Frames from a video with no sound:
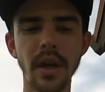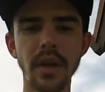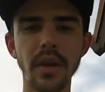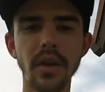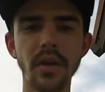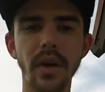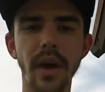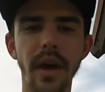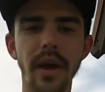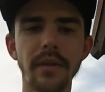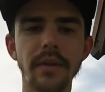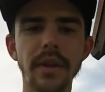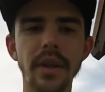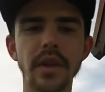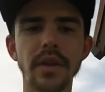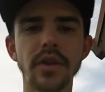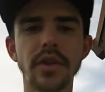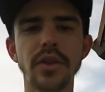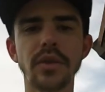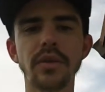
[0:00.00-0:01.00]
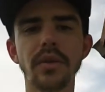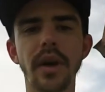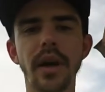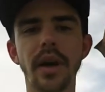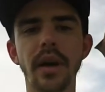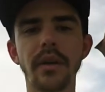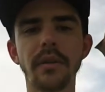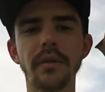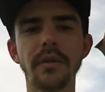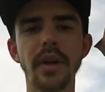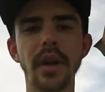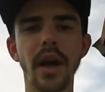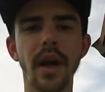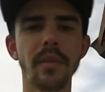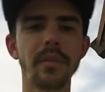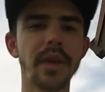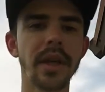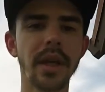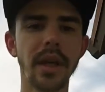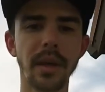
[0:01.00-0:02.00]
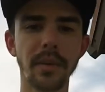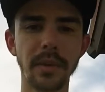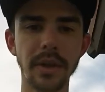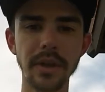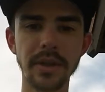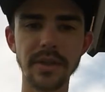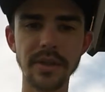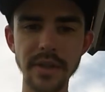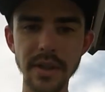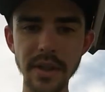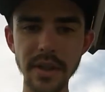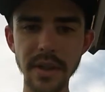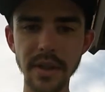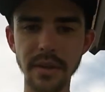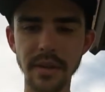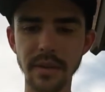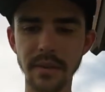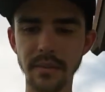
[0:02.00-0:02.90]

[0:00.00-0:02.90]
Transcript: you have the issue of not being able to